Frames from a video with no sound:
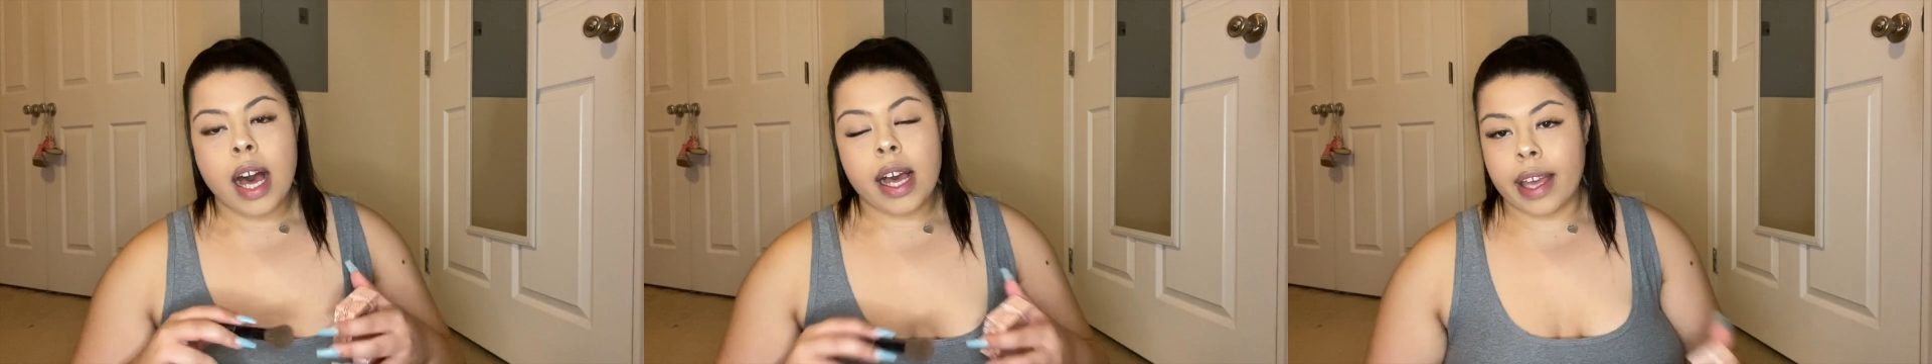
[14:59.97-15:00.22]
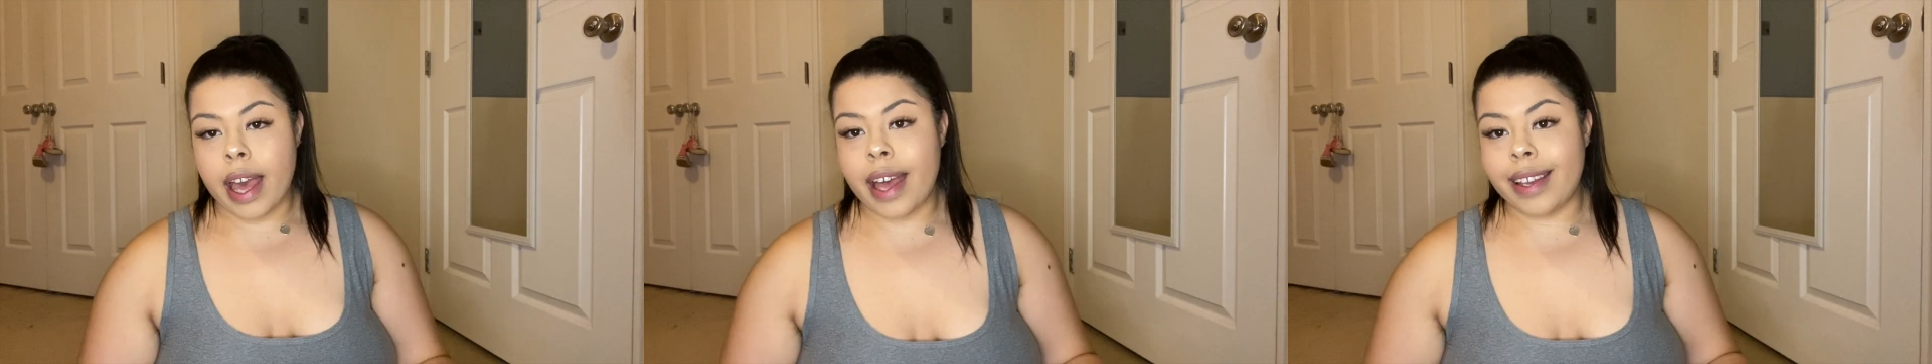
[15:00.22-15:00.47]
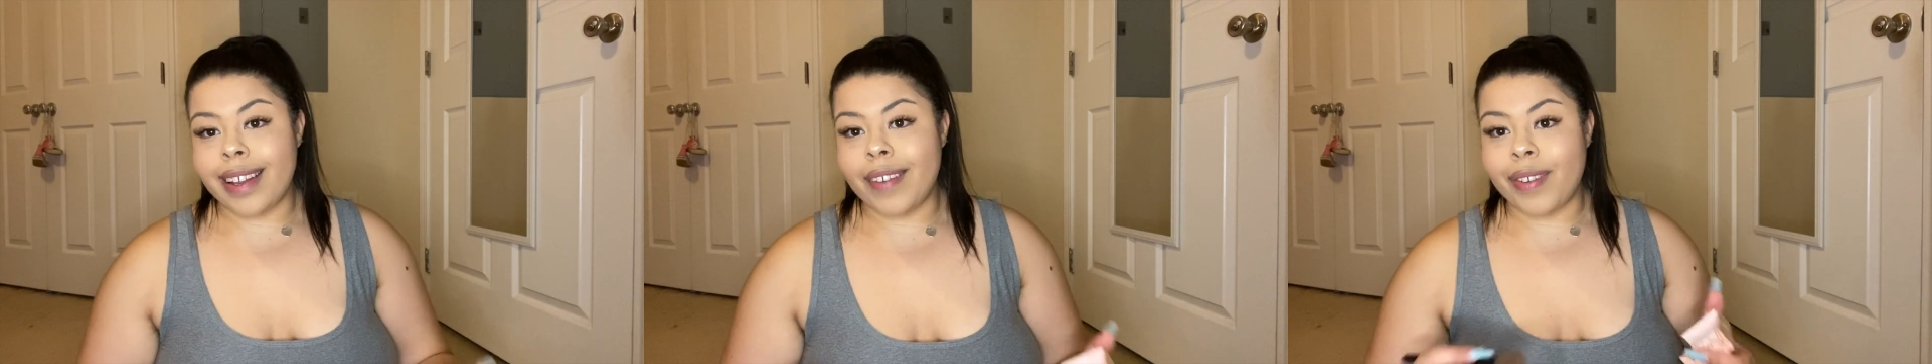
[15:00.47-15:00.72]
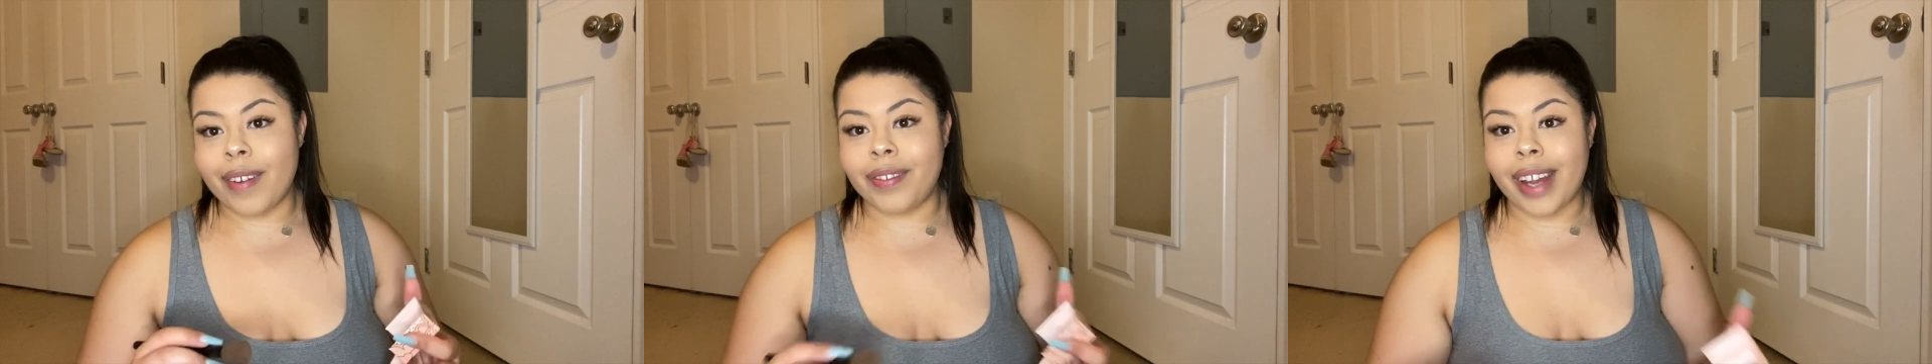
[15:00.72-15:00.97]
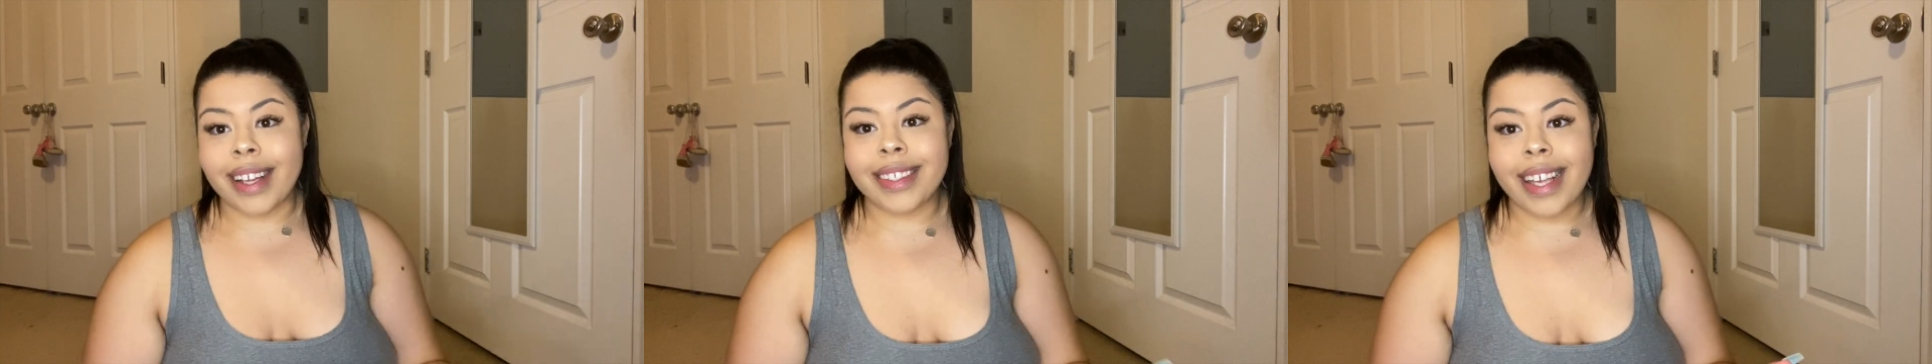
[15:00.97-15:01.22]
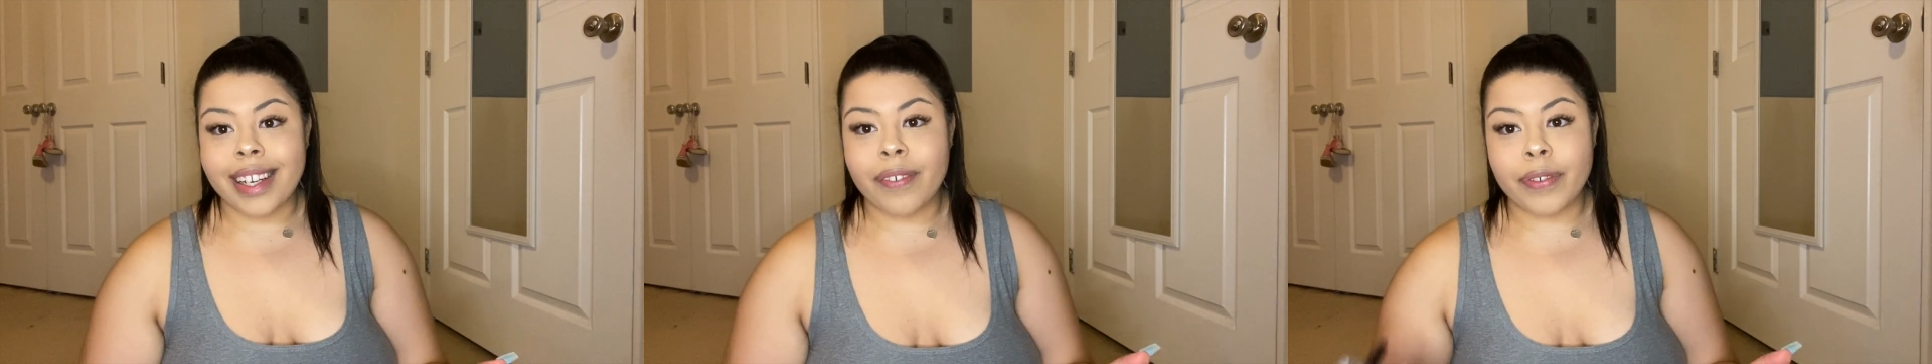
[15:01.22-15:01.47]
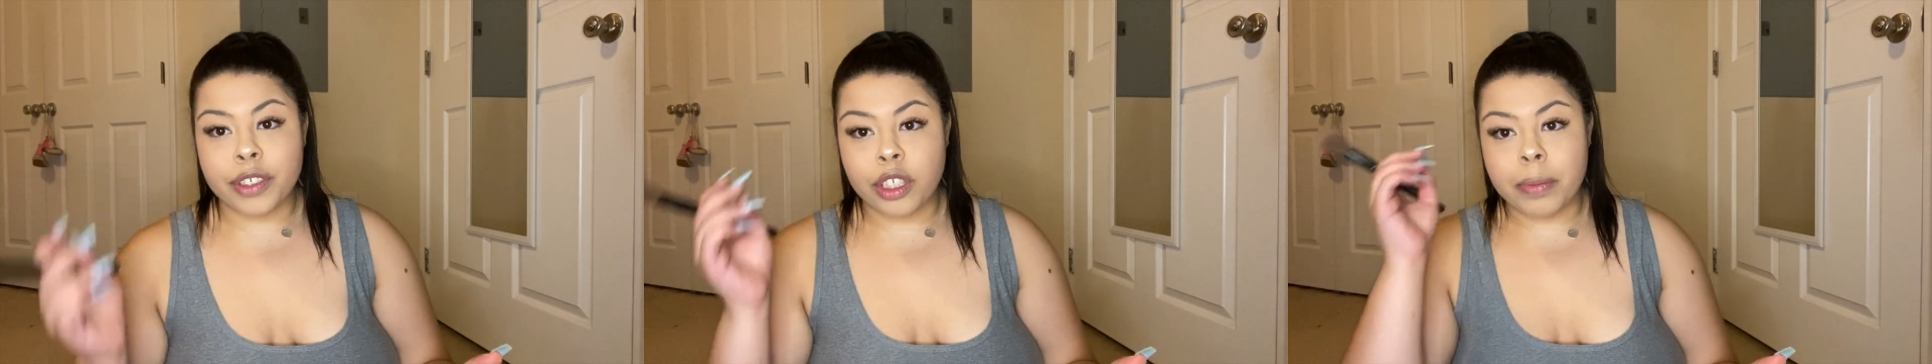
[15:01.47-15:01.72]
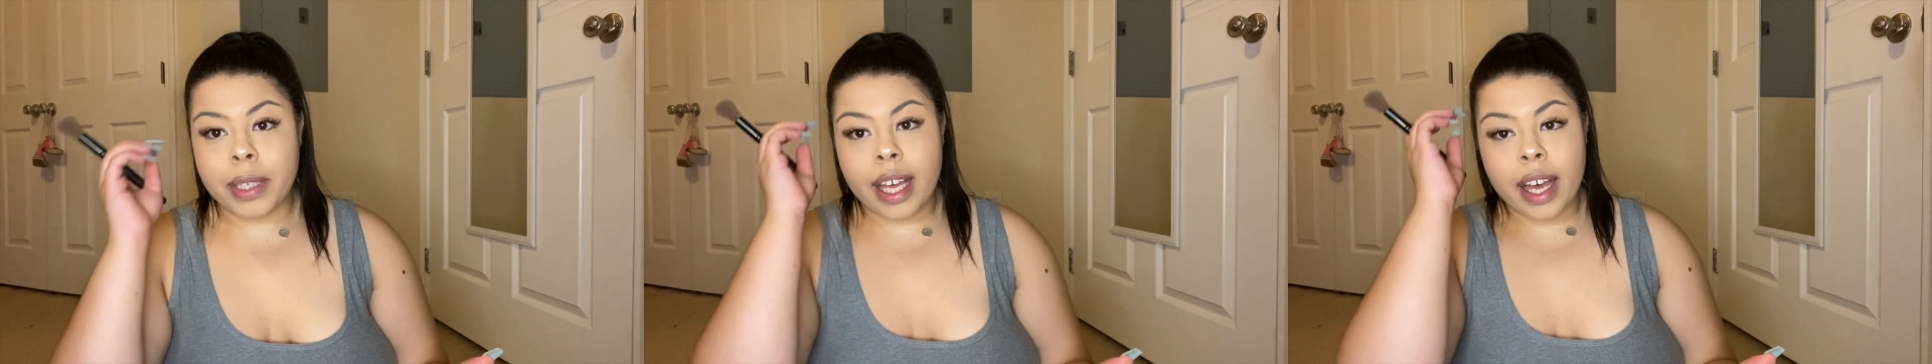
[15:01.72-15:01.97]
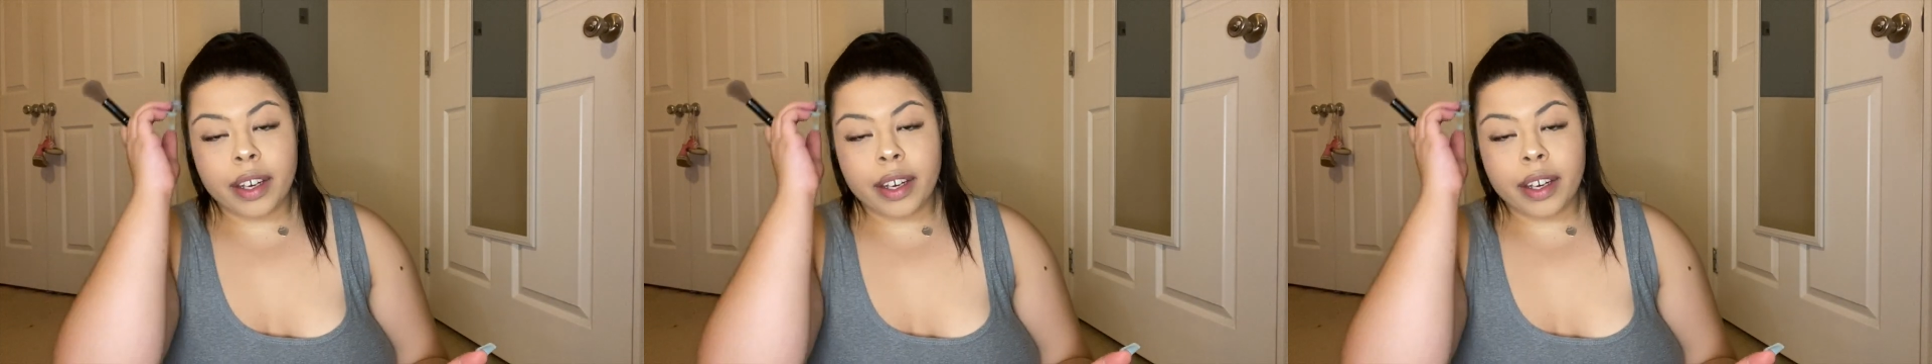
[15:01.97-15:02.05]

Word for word: Again, if you have not signed up for Tubi yet,